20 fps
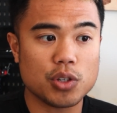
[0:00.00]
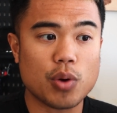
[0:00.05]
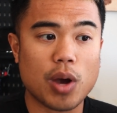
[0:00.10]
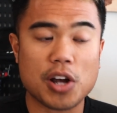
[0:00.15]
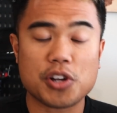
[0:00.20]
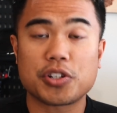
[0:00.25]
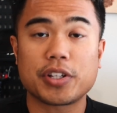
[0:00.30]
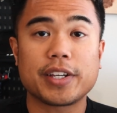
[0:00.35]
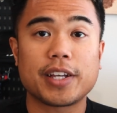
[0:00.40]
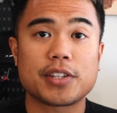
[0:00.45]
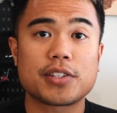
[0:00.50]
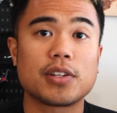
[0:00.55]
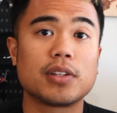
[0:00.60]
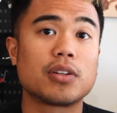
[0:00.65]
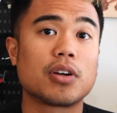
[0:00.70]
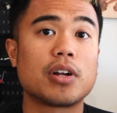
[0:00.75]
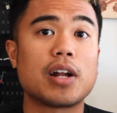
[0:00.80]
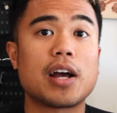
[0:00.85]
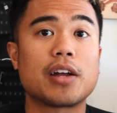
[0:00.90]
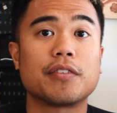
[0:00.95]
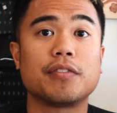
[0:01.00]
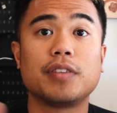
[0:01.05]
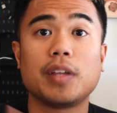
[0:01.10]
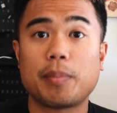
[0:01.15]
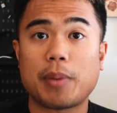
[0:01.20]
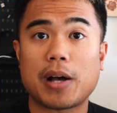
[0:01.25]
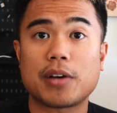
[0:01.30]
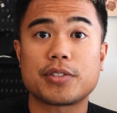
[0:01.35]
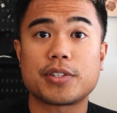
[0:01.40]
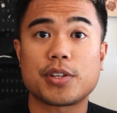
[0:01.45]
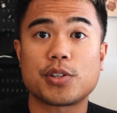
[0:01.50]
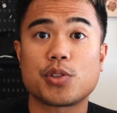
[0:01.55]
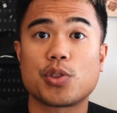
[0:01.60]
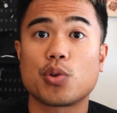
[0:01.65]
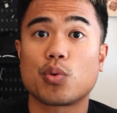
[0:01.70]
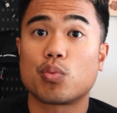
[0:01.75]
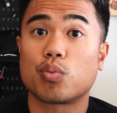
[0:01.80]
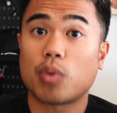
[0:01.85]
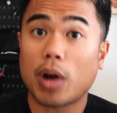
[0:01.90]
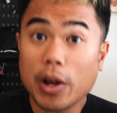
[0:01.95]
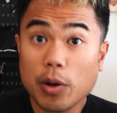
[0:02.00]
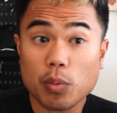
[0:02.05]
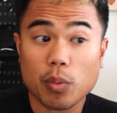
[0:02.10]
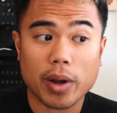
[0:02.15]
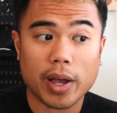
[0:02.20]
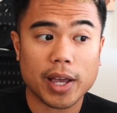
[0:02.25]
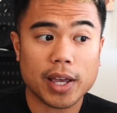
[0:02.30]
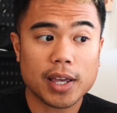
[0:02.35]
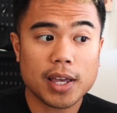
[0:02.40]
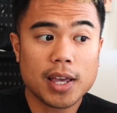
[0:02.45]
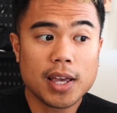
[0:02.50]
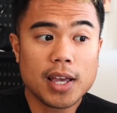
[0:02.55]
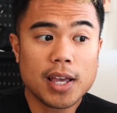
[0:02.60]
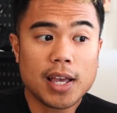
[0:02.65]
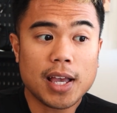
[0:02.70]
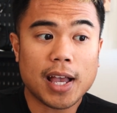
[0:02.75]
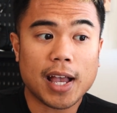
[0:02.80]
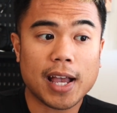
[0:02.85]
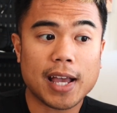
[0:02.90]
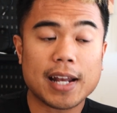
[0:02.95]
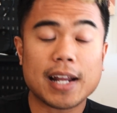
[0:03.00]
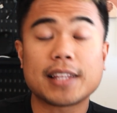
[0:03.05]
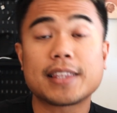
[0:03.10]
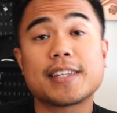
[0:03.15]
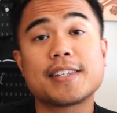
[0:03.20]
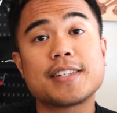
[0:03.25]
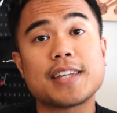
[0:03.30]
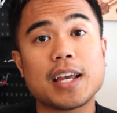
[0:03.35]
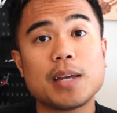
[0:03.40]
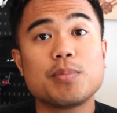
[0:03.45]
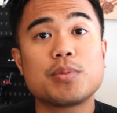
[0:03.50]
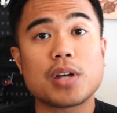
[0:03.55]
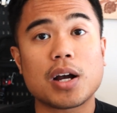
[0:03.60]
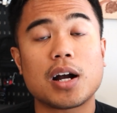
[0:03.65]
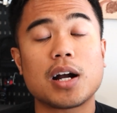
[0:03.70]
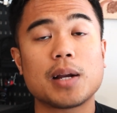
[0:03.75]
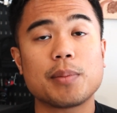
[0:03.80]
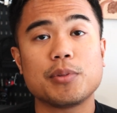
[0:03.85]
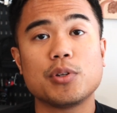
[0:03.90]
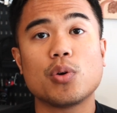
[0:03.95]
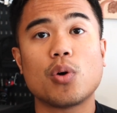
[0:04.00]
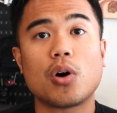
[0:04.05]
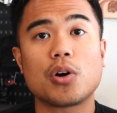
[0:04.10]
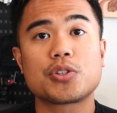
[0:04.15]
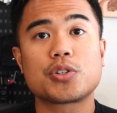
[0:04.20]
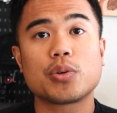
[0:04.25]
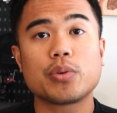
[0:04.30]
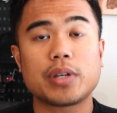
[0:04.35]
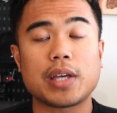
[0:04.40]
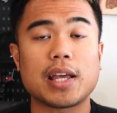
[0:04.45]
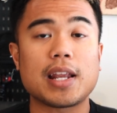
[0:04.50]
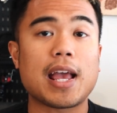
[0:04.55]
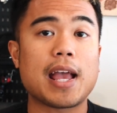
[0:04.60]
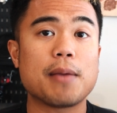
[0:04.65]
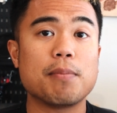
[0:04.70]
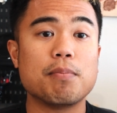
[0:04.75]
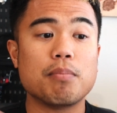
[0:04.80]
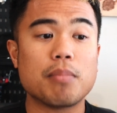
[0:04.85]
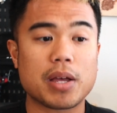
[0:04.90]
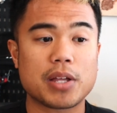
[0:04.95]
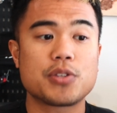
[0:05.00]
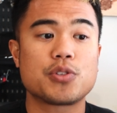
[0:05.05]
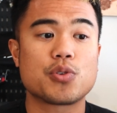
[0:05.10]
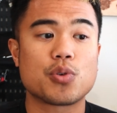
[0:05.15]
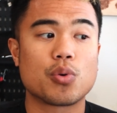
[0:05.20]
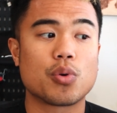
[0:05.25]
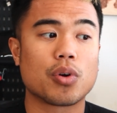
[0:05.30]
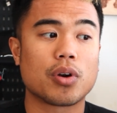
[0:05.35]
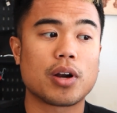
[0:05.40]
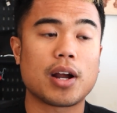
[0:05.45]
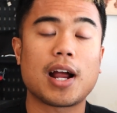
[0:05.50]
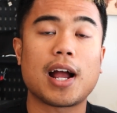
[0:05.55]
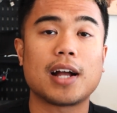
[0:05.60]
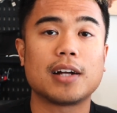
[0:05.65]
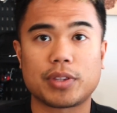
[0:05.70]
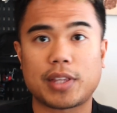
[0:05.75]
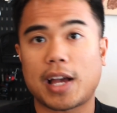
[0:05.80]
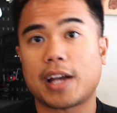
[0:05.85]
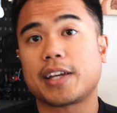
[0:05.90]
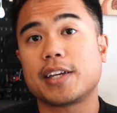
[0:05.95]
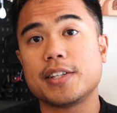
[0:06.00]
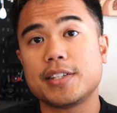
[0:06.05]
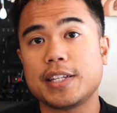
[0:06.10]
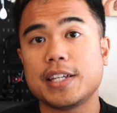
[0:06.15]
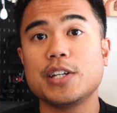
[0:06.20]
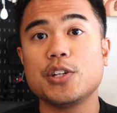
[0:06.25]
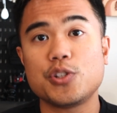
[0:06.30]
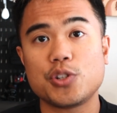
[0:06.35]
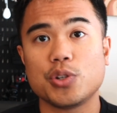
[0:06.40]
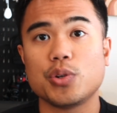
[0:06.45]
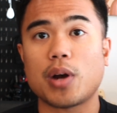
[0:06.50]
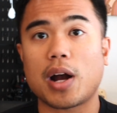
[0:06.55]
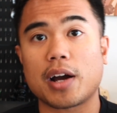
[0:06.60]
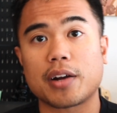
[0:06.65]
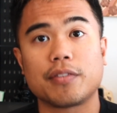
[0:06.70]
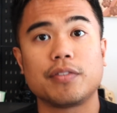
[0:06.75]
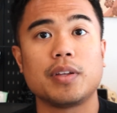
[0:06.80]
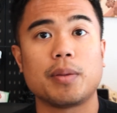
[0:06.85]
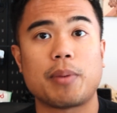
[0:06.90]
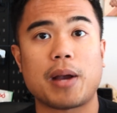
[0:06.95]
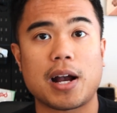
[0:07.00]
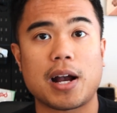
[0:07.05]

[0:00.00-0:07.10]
You actually get to learn how to flip houses the right way. And at the same time, you also get a mentor that can teach you how to flip